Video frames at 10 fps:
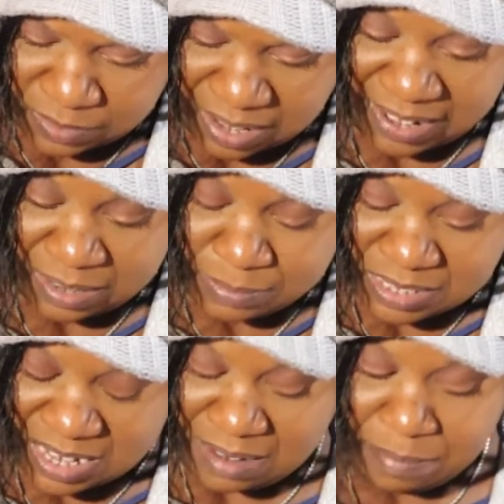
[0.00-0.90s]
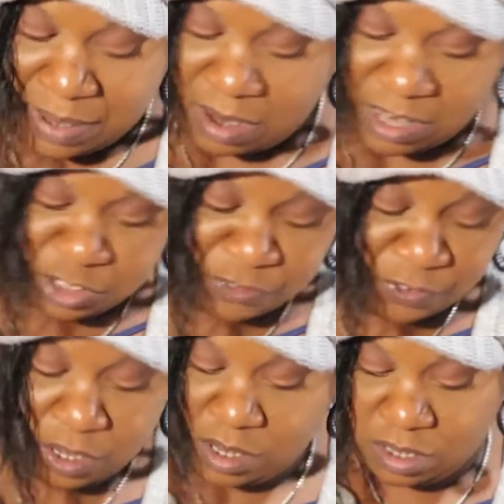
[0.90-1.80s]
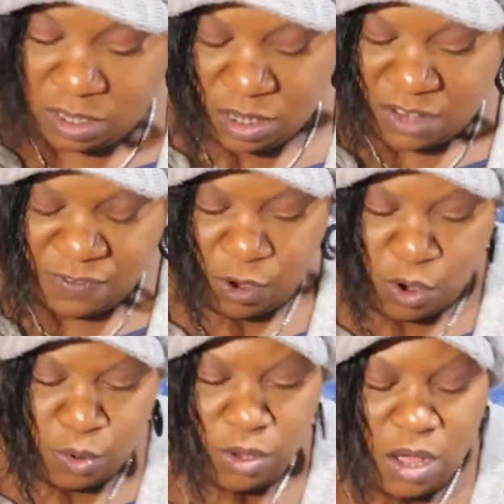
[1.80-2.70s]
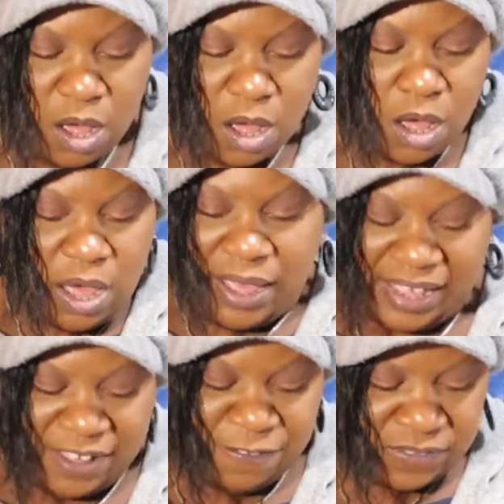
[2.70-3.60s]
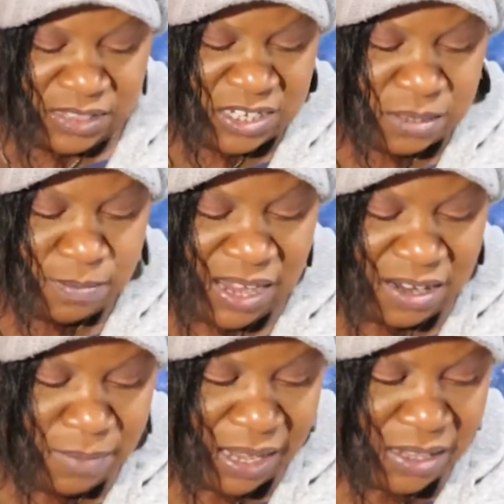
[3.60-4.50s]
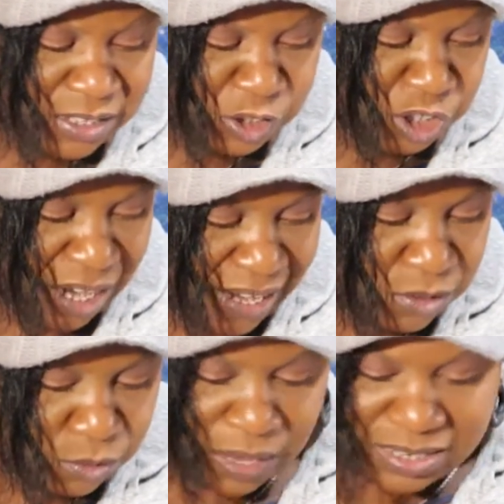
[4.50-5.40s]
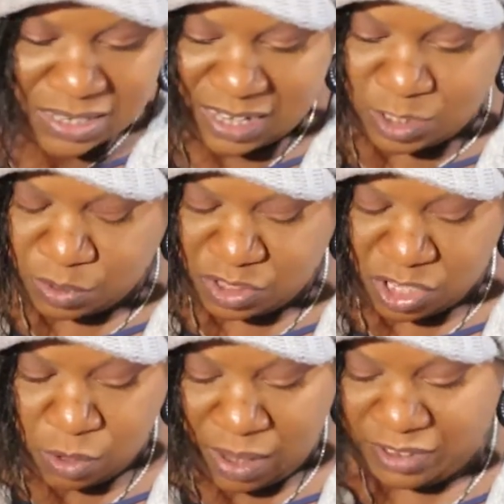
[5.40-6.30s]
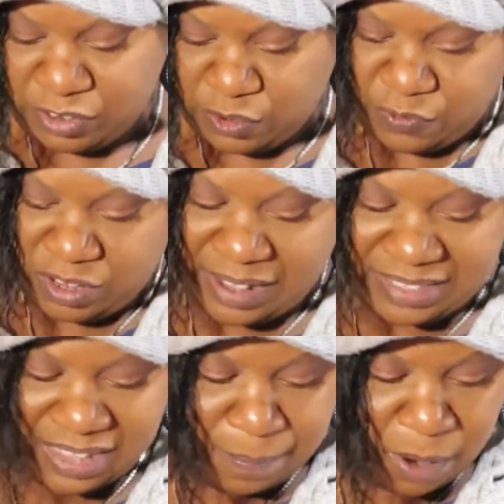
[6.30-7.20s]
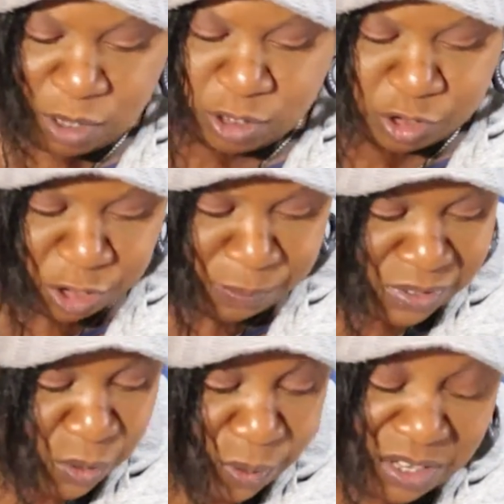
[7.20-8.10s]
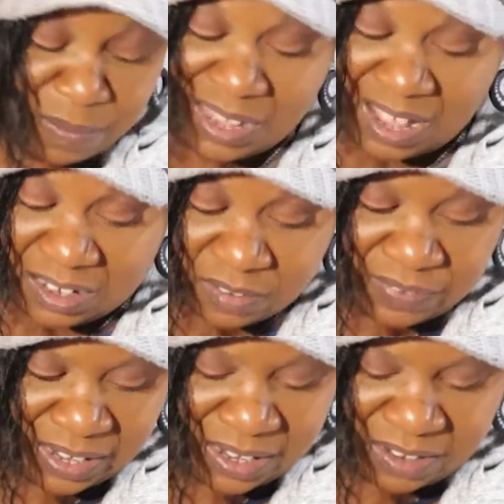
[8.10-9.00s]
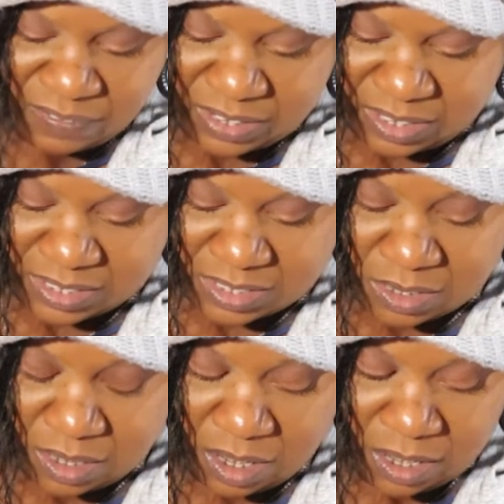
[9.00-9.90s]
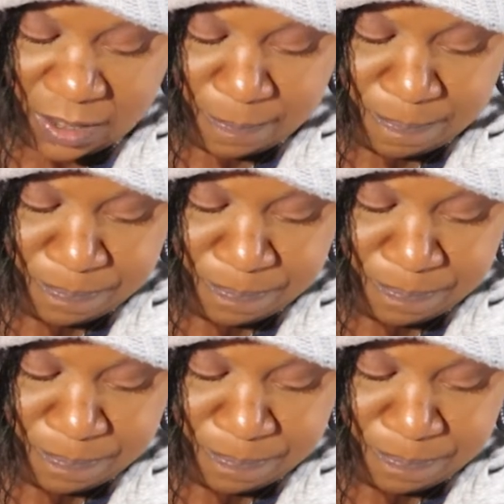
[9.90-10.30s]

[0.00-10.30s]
am seeing marriage for who. If this main male and child resonates with you, I do feel like that partnership is going to be elevated. If it is a